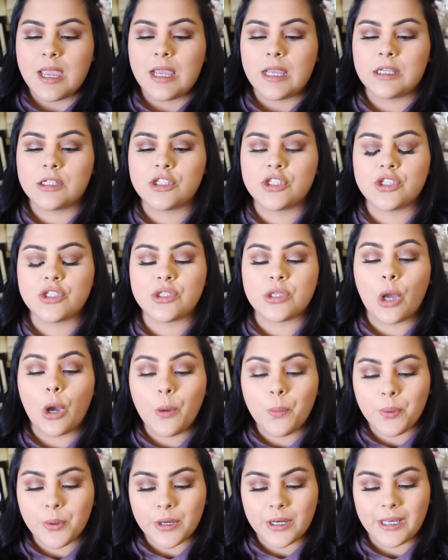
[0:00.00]
It's
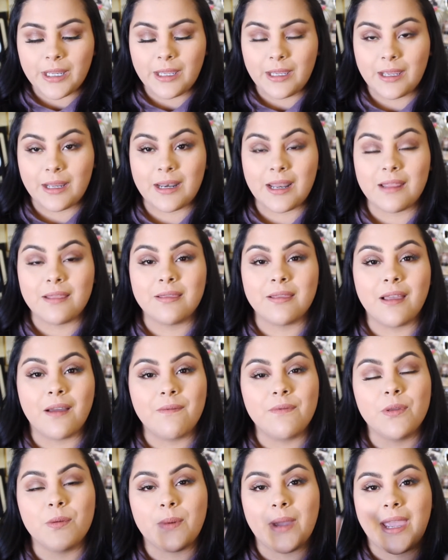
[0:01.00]
so pretty and I
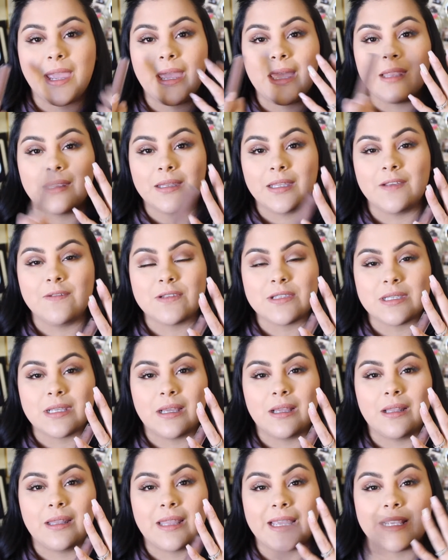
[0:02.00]
love the way it leaves,
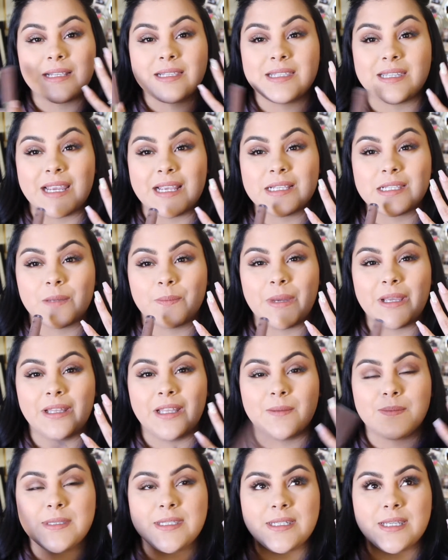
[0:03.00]
like stays on my
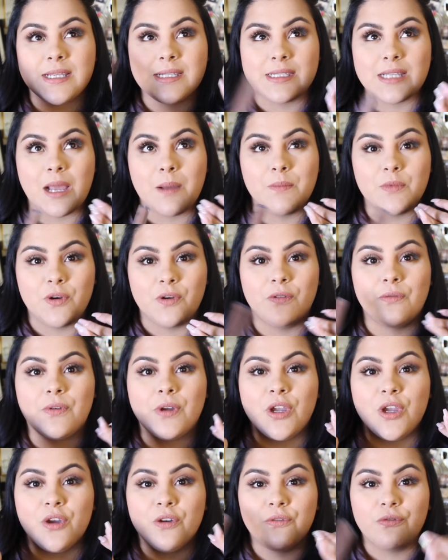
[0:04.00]
lips, does not move
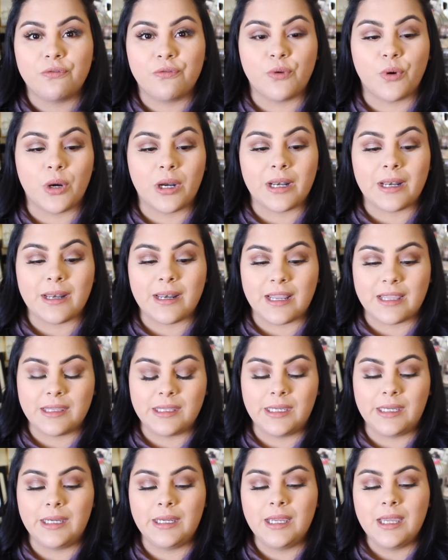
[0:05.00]
for
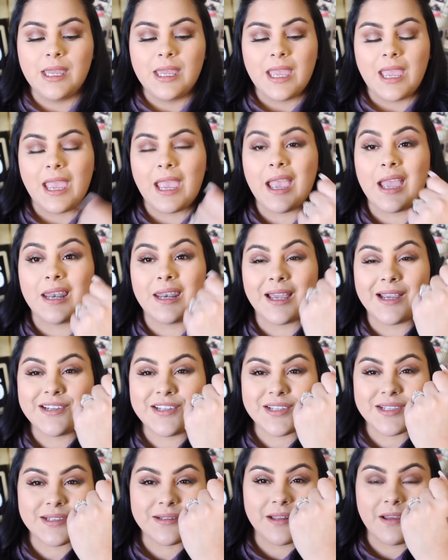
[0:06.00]
nothing, and I
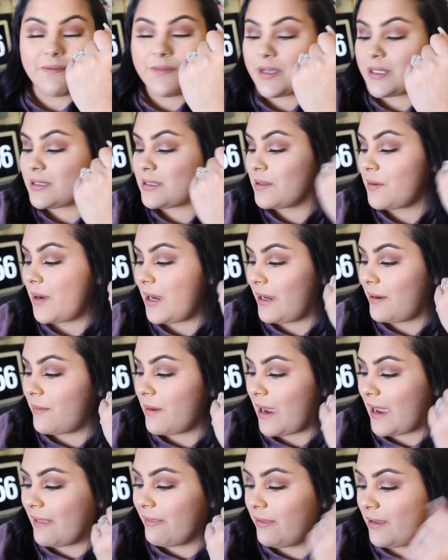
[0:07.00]
just love it. So I
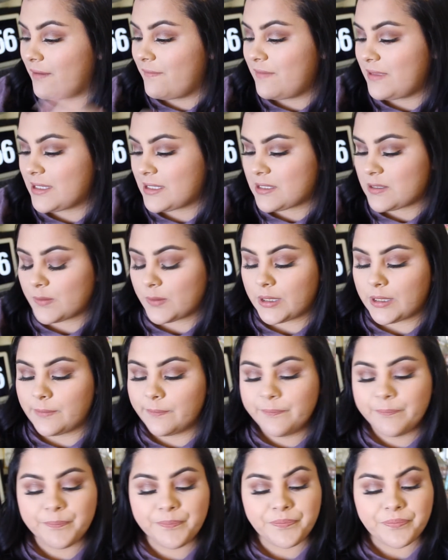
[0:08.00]
love this
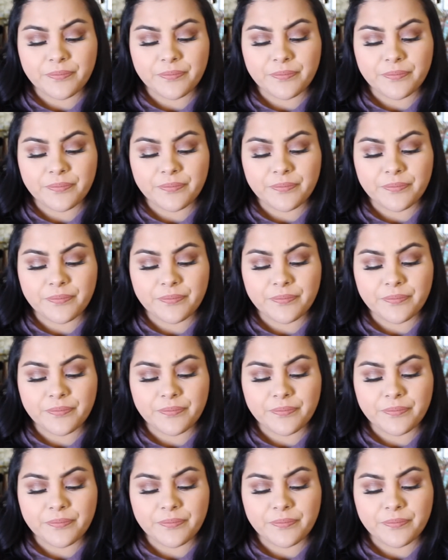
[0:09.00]
one.